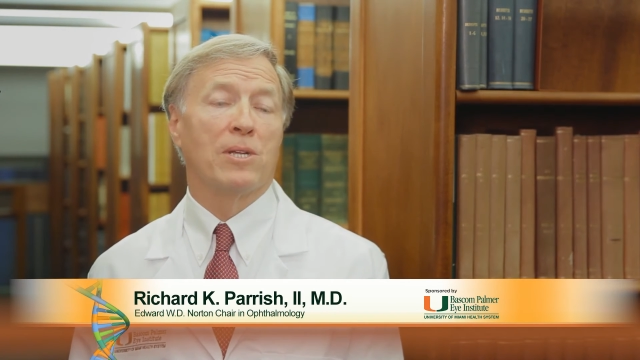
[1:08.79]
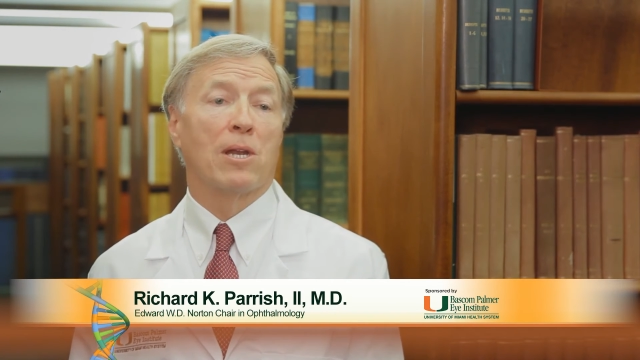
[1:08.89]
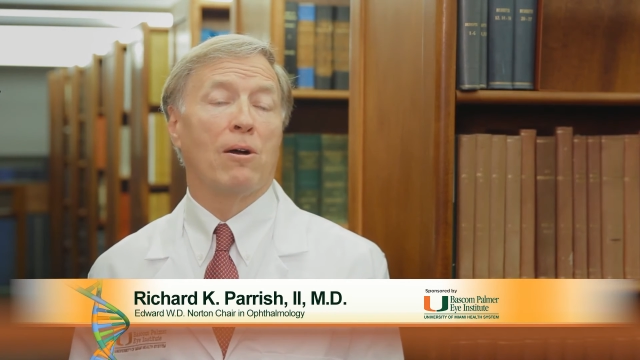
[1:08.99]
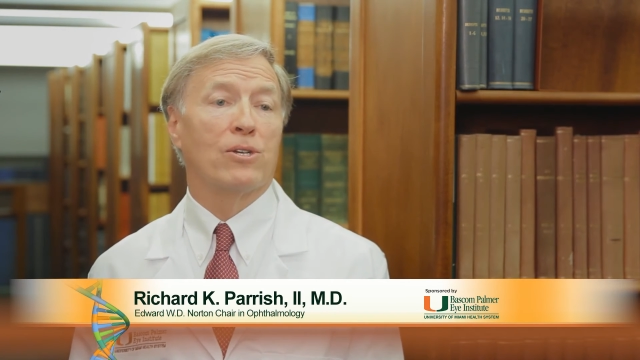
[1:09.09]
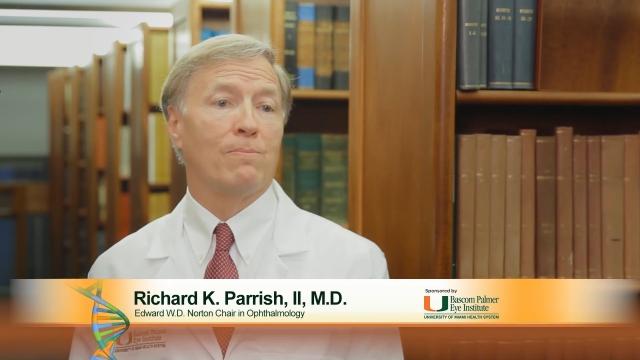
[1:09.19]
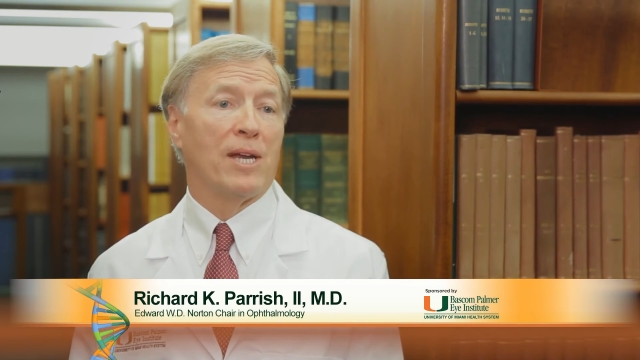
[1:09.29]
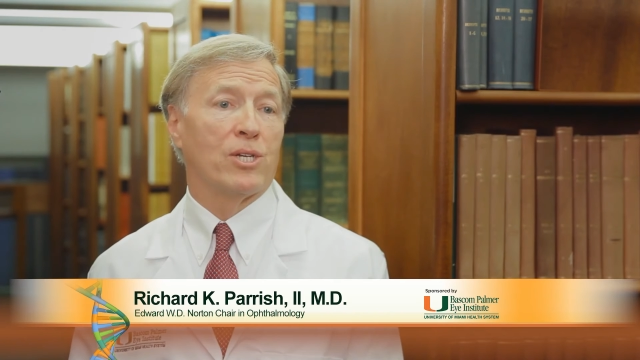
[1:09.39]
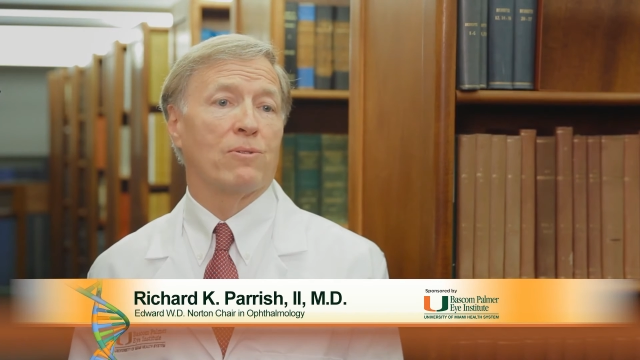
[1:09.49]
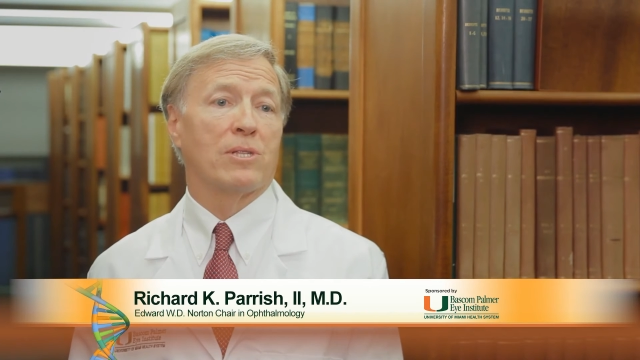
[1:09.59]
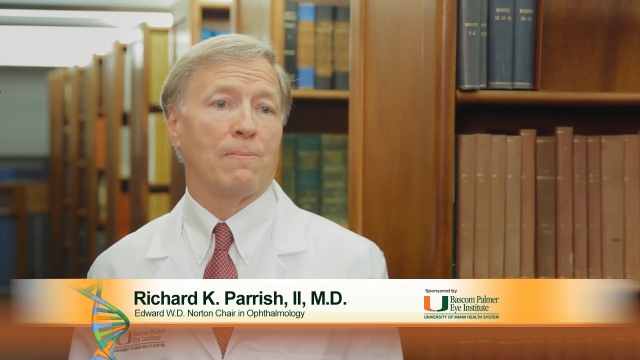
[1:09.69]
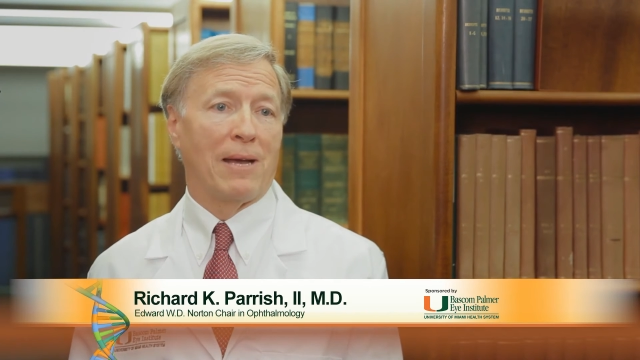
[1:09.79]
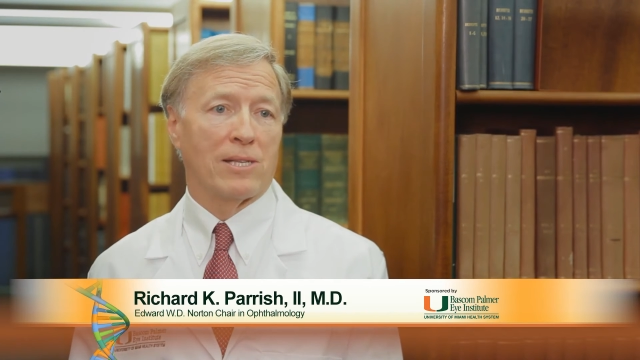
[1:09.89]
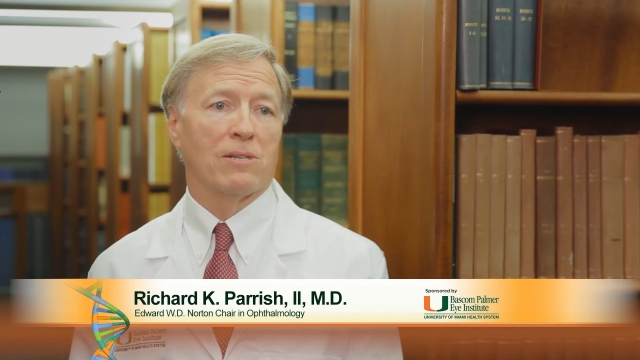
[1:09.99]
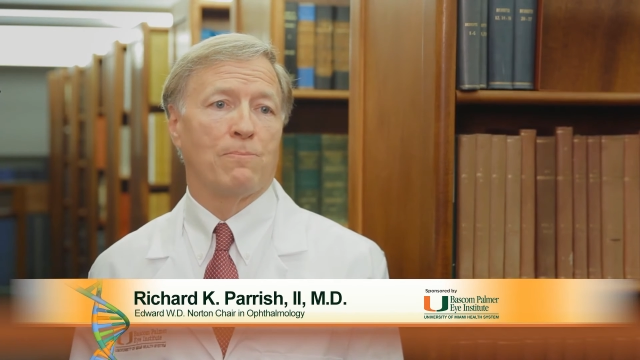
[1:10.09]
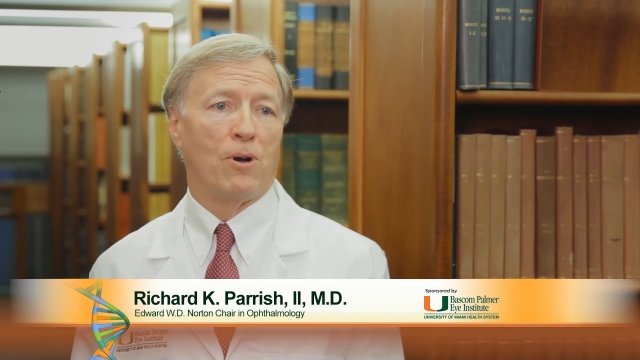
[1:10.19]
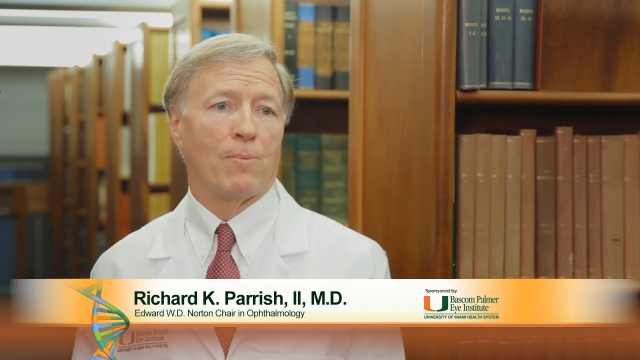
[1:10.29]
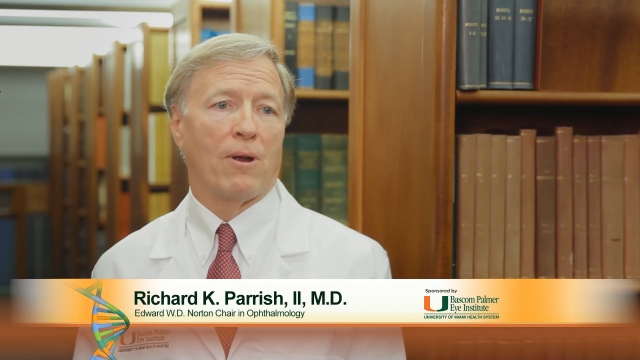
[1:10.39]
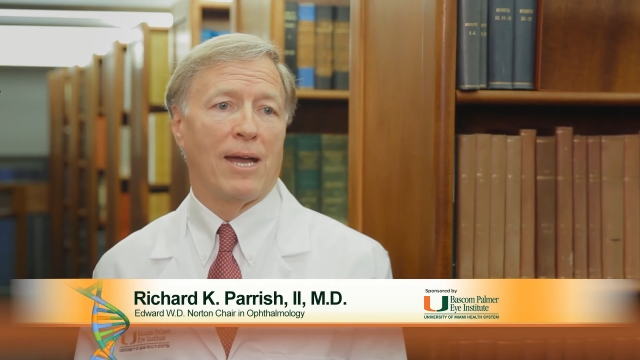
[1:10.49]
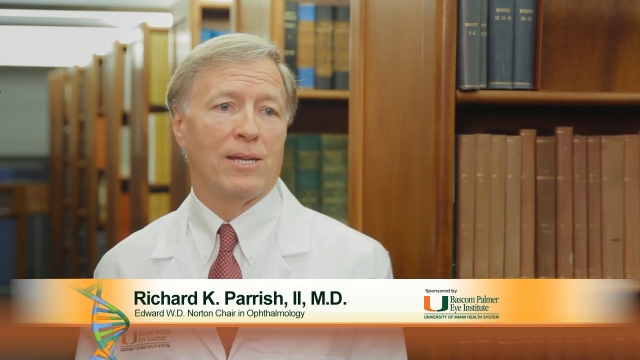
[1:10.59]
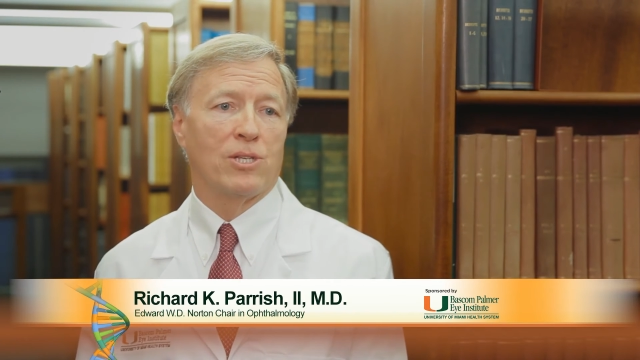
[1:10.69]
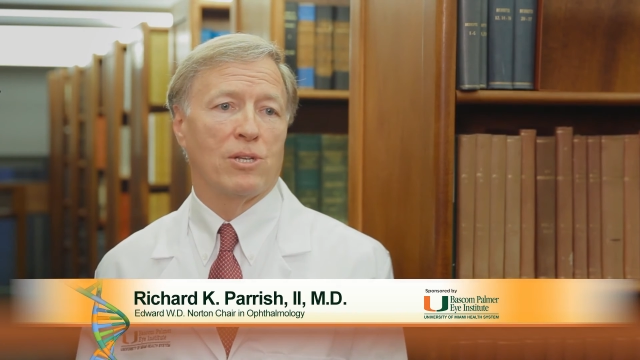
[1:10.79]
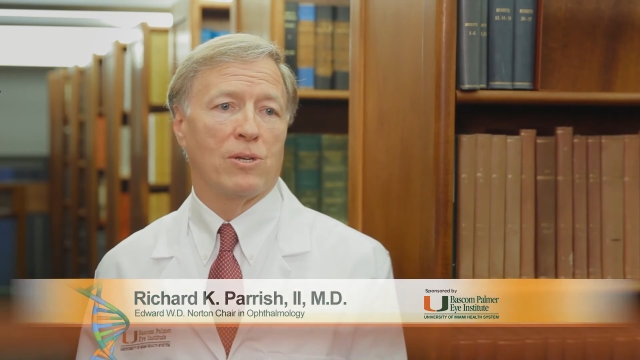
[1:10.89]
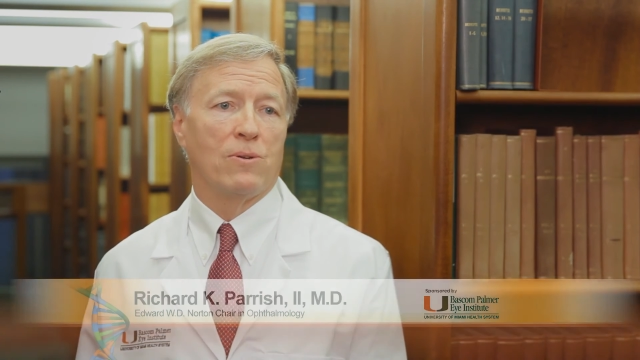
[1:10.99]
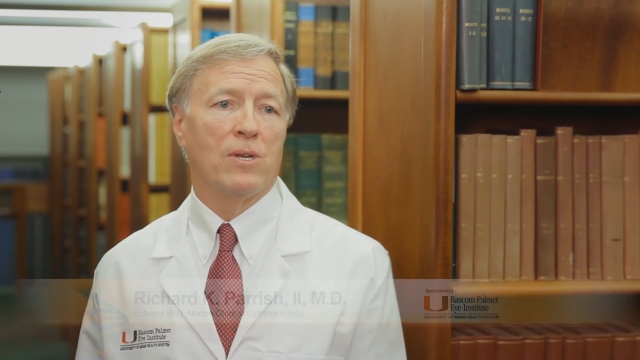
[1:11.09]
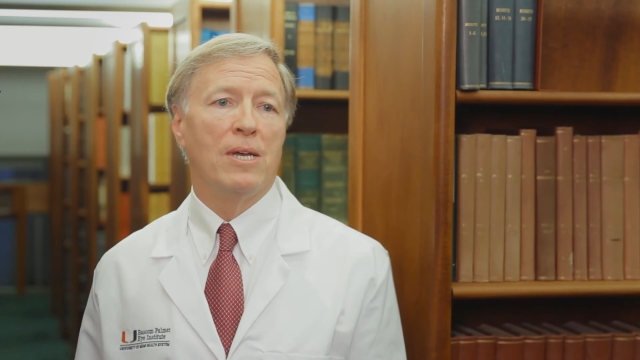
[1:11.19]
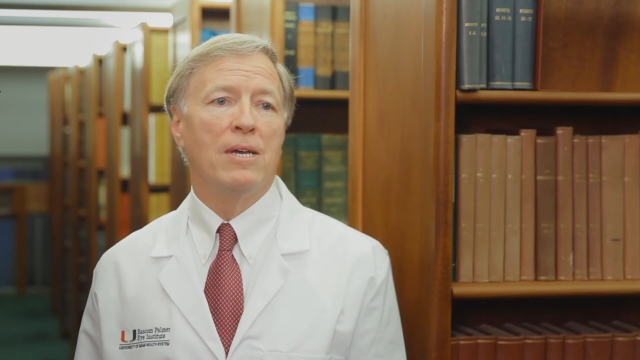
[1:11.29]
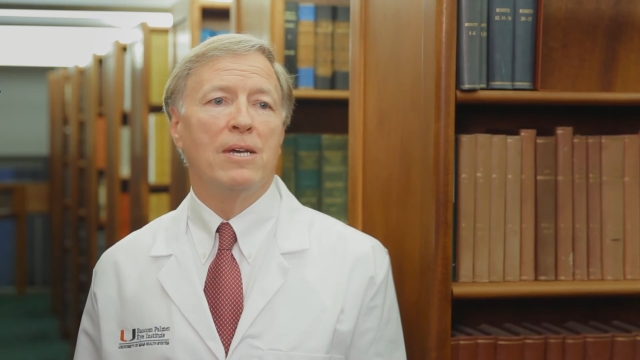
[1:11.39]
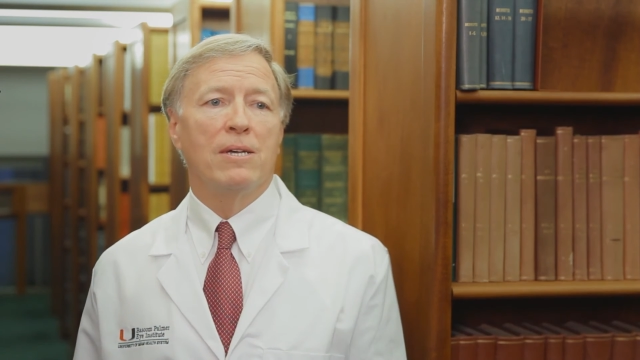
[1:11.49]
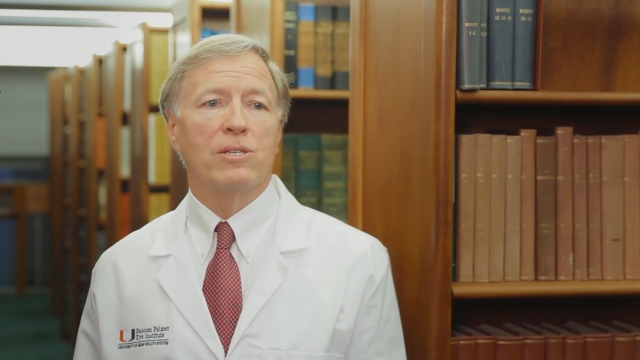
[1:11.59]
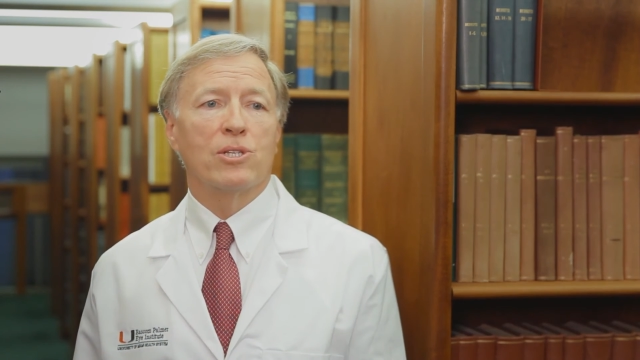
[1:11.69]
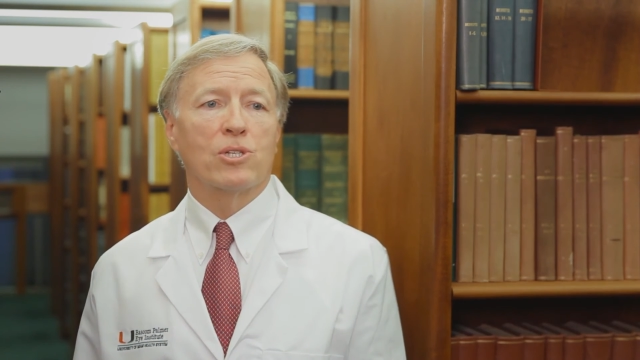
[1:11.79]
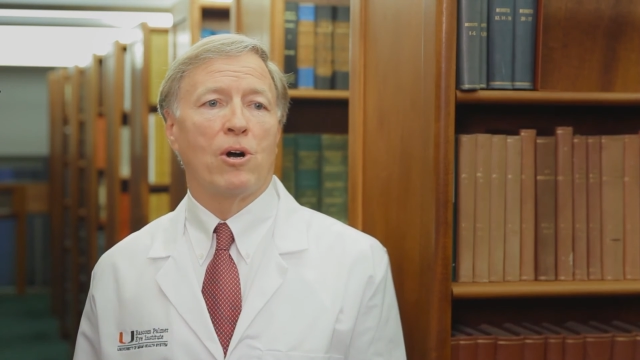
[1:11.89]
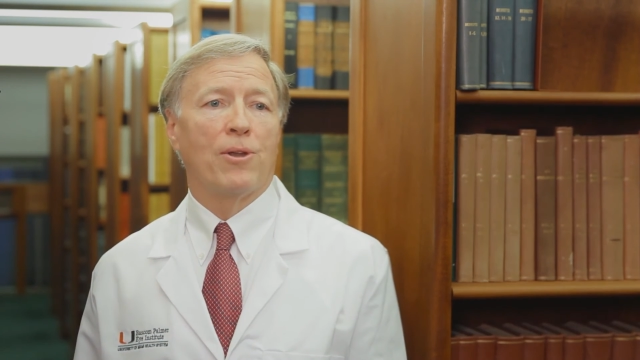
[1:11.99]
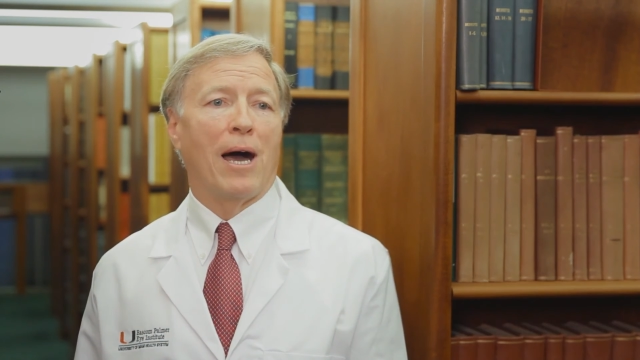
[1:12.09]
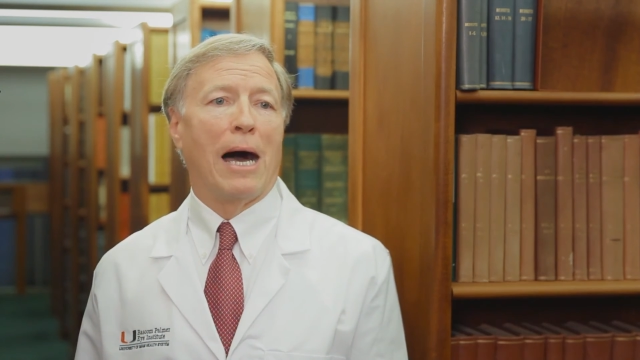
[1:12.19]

in large measure at the Bascom Palmer Eye Institute. This is called